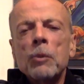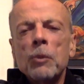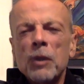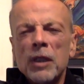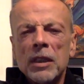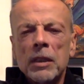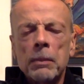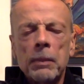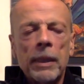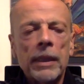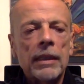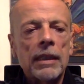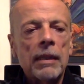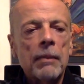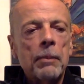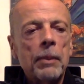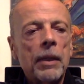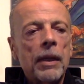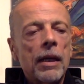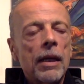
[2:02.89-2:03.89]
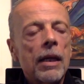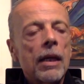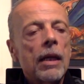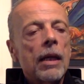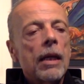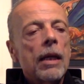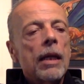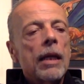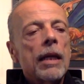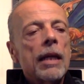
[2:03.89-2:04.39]
to expect that. But
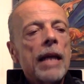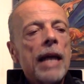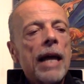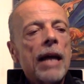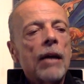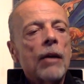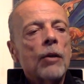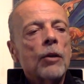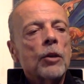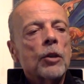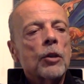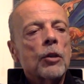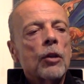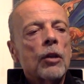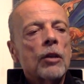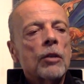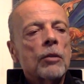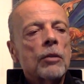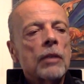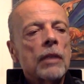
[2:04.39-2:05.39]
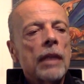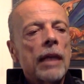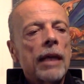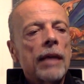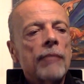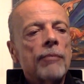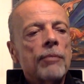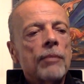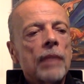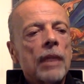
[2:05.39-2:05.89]
Nadler starts with
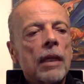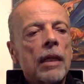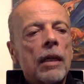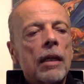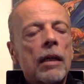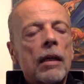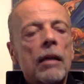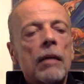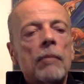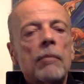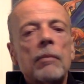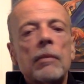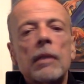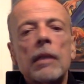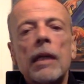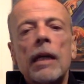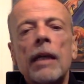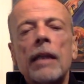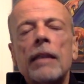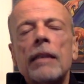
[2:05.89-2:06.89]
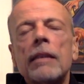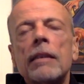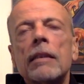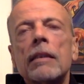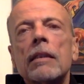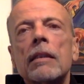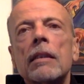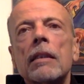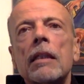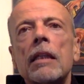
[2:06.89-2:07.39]
that, and
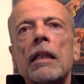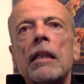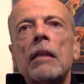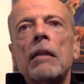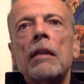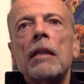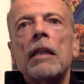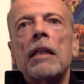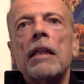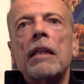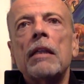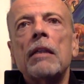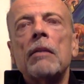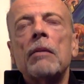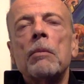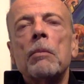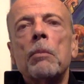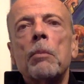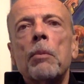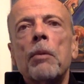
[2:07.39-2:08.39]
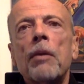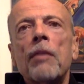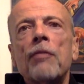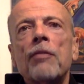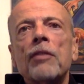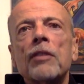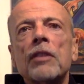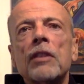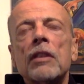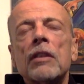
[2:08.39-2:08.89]
he
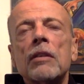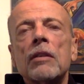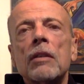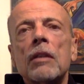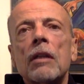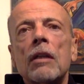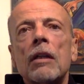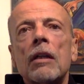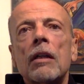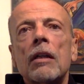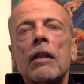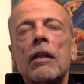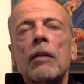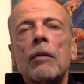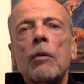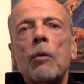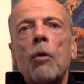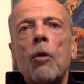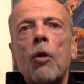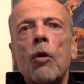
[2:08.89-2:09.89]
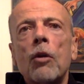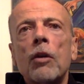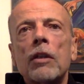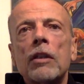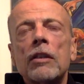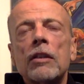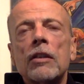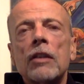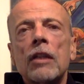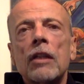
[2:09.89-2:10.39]
prefaces all
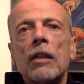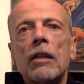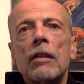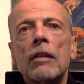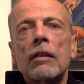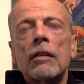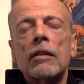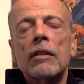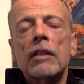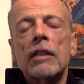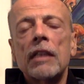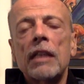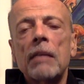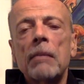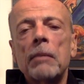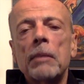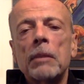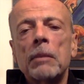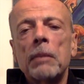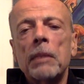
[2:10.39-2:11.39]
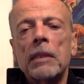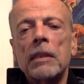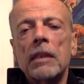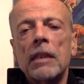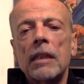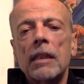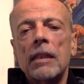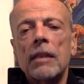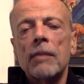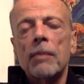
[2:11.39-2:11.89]
his statements by
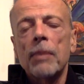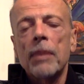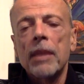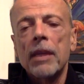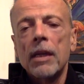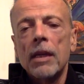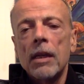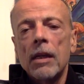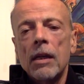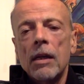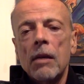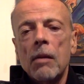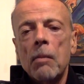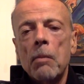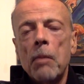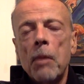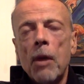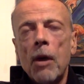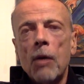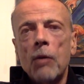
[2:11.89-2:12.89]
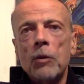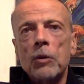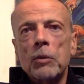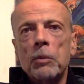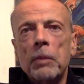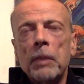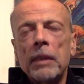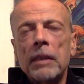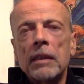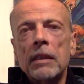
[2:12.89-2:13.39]
saying that Barr was
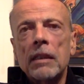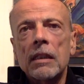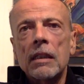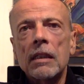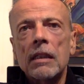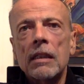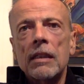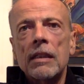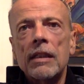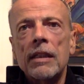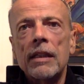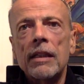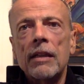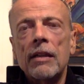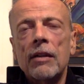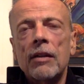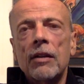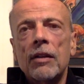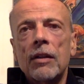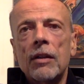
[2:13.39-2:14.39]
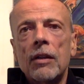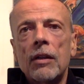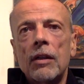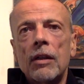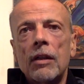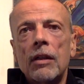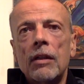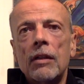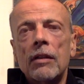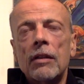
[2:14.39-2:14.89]
basically there.
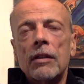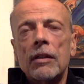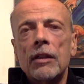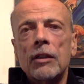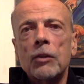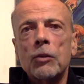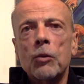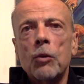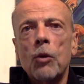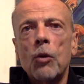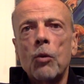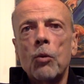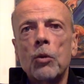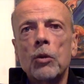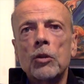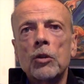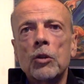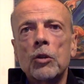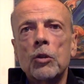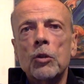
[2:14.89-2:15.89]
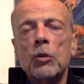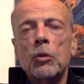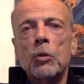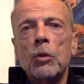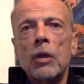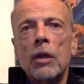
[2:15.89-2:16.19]
His role was to